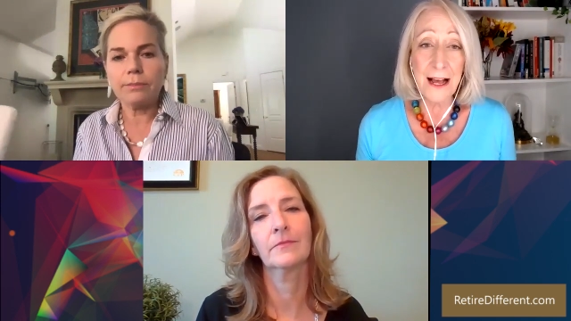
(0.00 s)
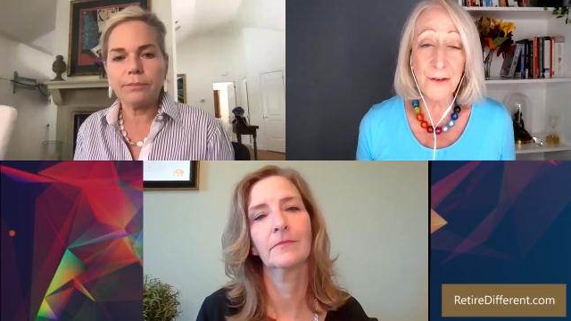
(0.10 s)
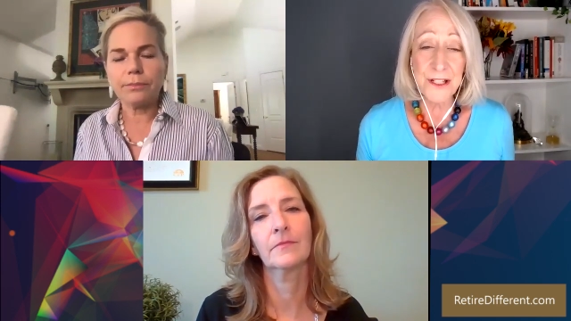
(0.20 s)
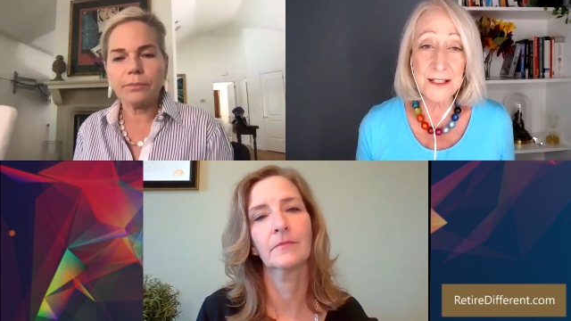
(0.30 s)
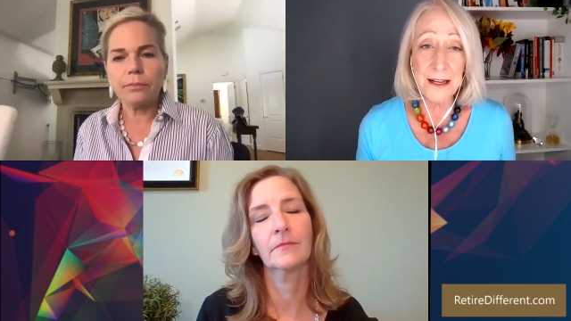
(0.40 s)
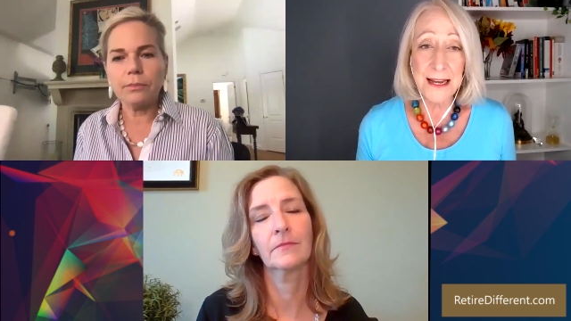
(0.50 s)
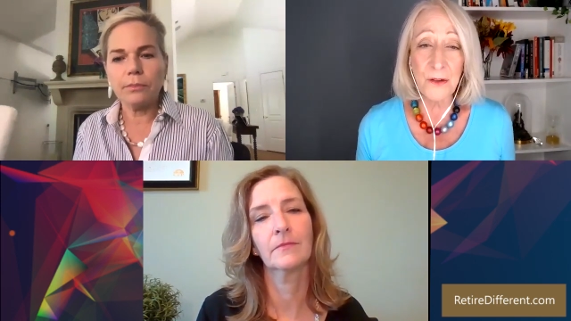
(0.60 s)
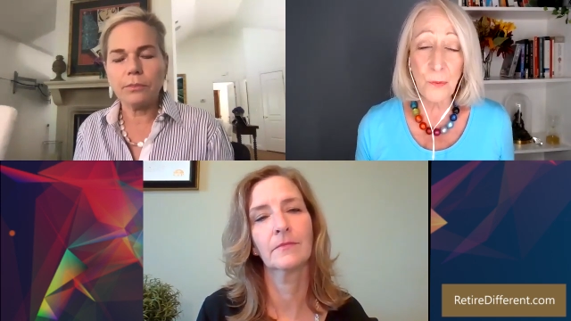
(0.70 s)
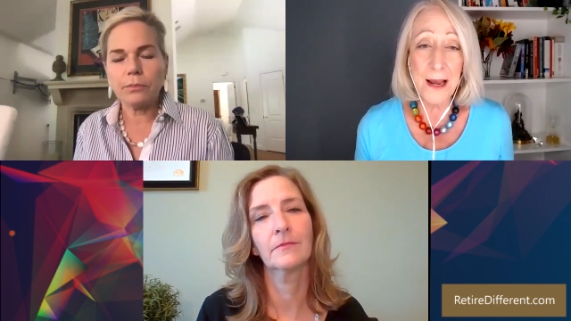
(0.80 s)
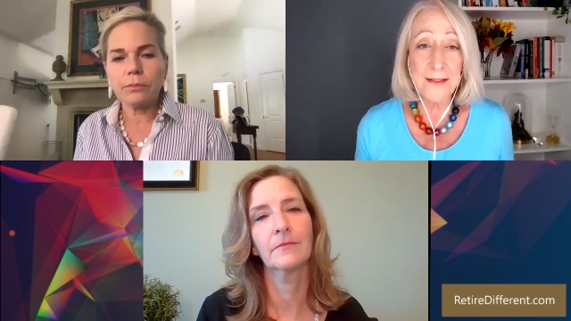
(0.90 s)
Speaker 1: out to the
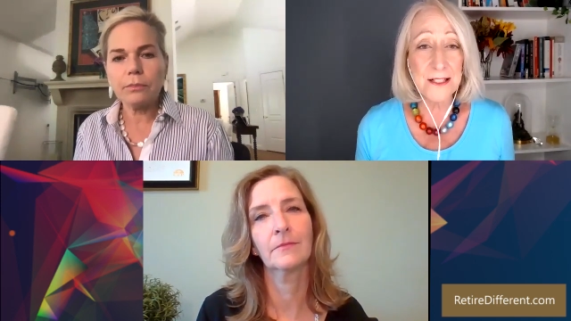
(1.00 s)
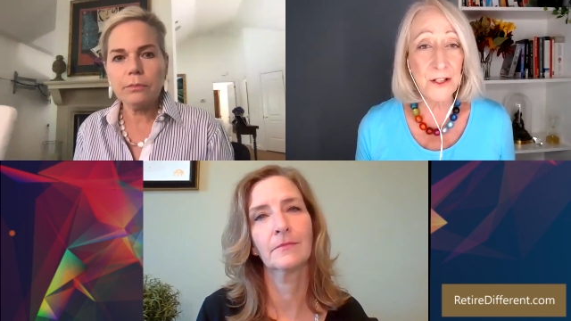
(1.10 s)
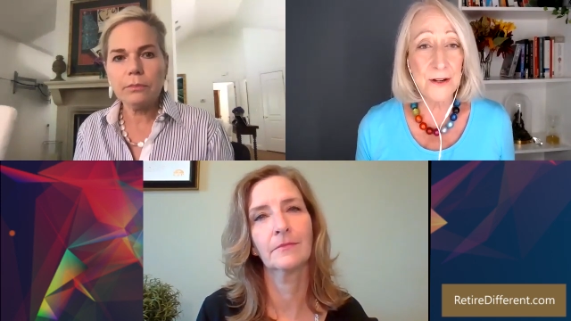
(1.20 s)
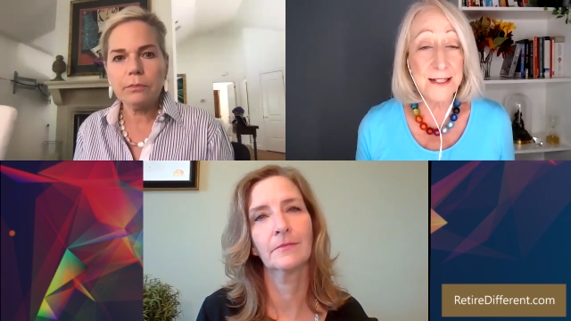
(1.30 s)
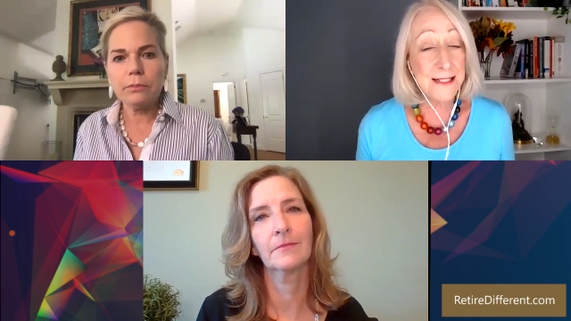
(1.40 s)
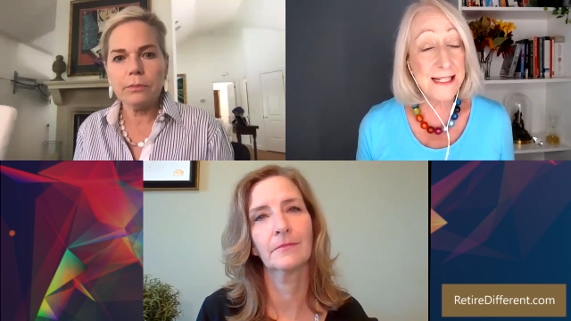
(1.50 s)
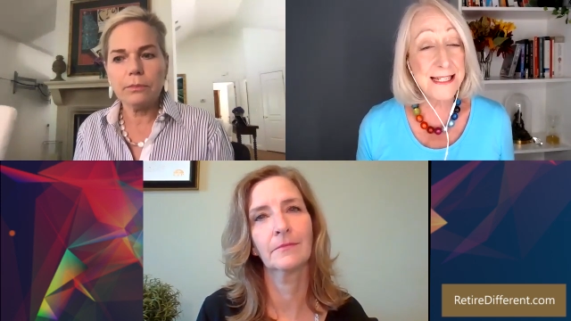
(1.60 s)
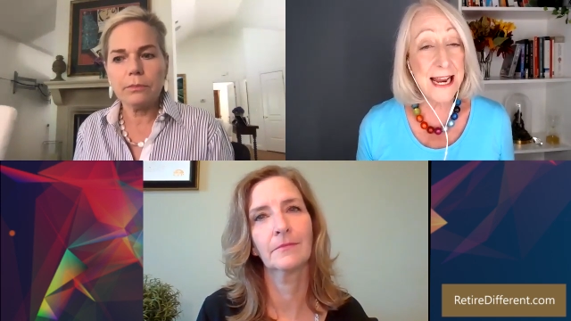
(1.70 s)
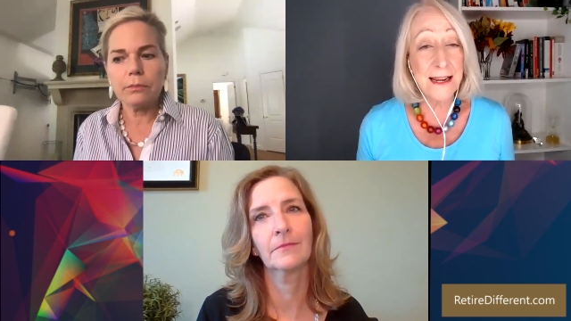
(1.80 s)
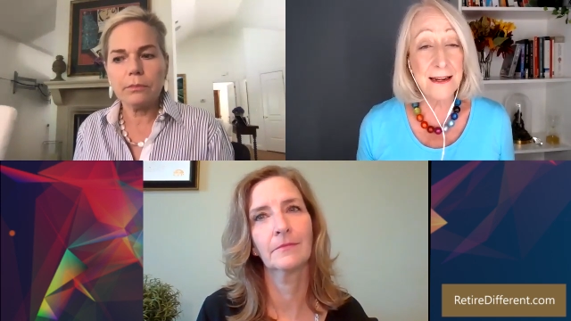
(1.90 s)
in the way that's going to
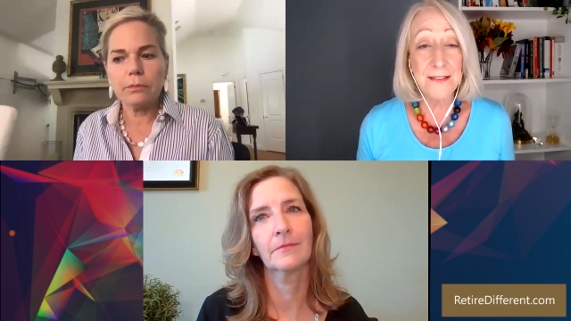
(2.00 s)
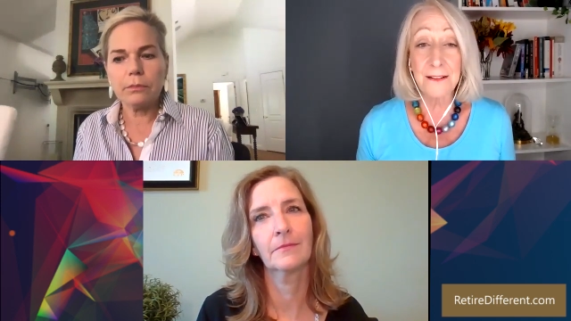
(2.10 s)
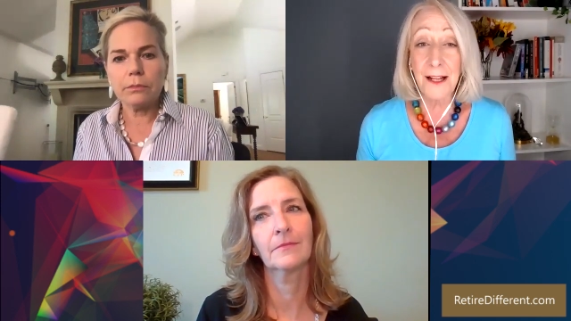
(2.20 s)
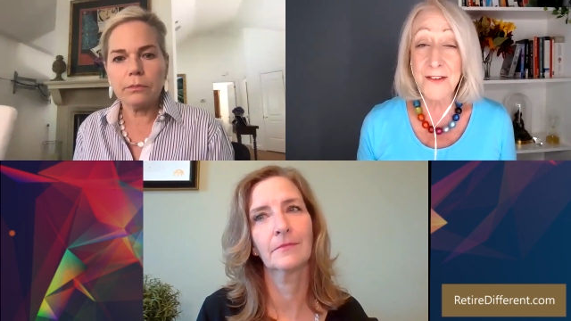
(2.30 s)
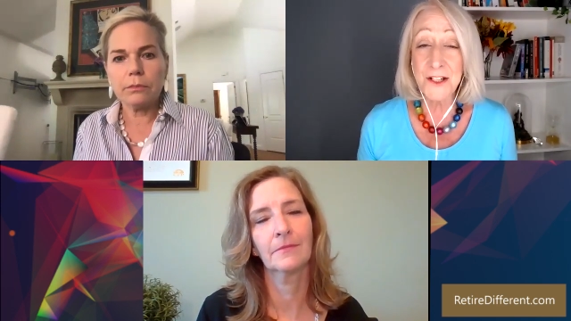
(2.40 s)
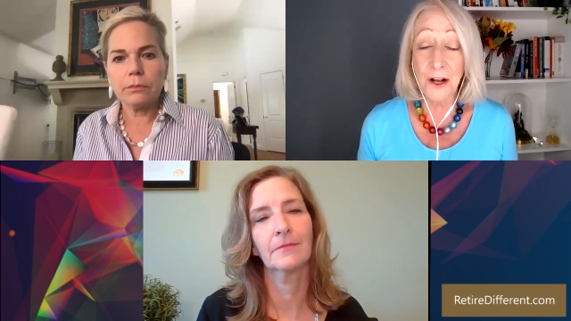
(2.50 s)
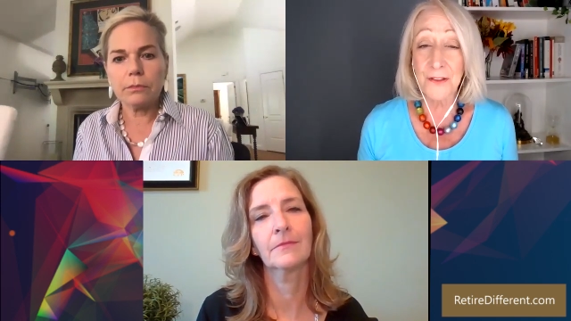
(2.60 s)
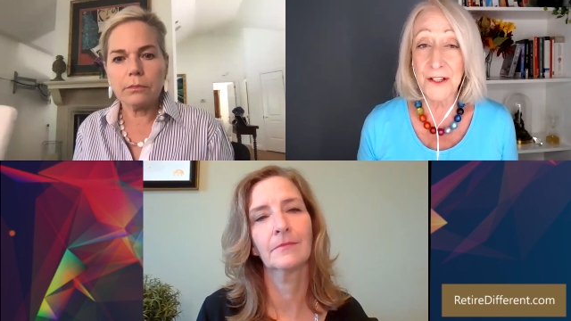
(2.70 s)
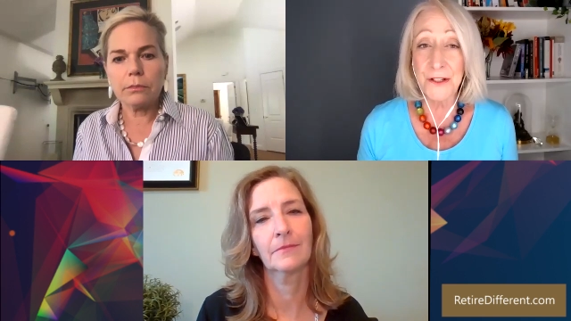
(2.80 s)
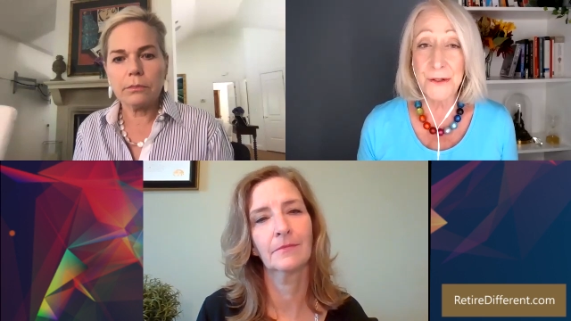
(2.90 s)
sustain the
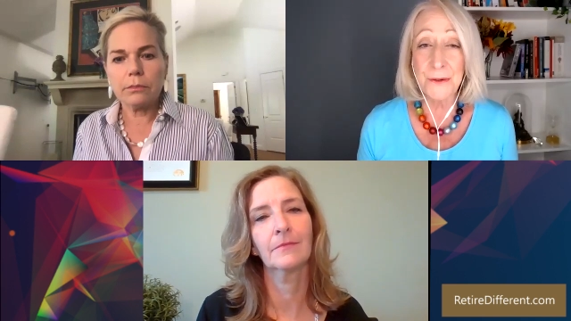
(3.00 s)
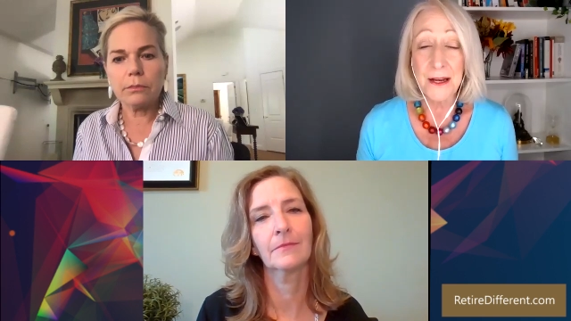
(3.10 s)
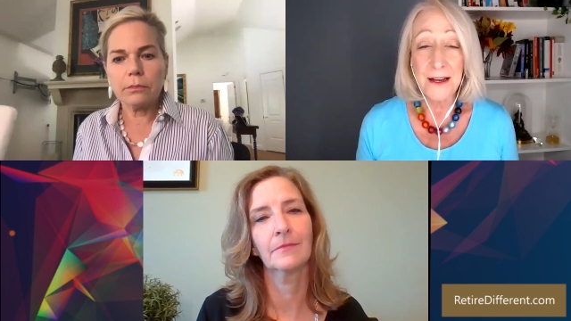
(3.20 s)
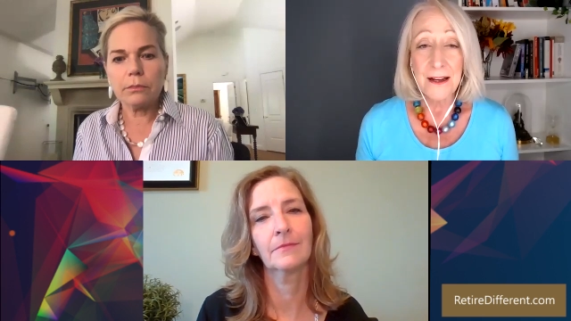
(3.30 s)
lifestyle that you